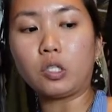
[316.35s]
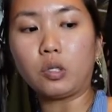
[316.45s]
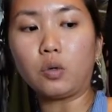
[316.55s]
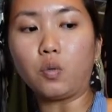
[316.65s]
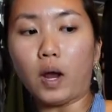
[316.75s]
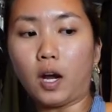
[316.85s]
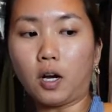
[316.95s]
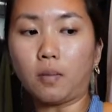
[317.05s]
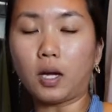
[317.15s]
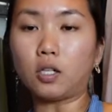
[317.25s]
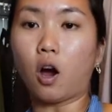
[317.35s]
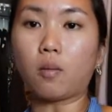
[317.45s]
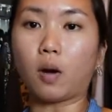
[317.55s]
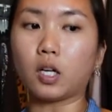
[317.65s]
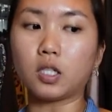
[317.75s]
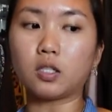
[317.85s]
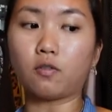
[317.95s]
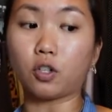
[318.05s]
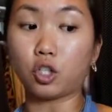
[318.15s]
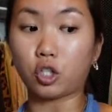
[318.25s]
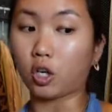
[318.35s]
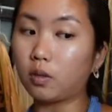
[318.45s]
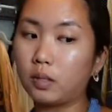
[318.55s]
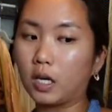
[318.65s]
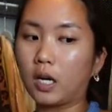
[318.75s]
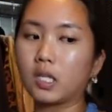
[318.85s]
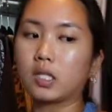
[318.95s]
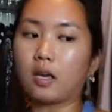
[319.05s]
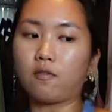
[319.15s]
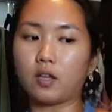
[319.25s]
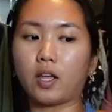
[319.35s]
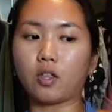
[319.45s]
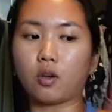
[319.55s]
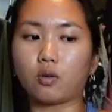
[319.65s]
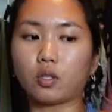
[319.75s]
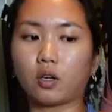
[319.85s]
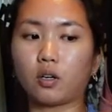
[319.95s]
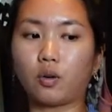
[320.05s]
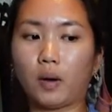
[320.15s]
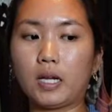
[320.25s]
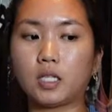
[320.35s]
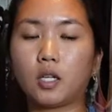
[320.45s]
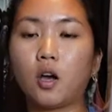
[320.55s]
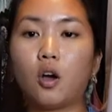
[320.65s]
to wear my Doc Martens for sure because I feel like those are a great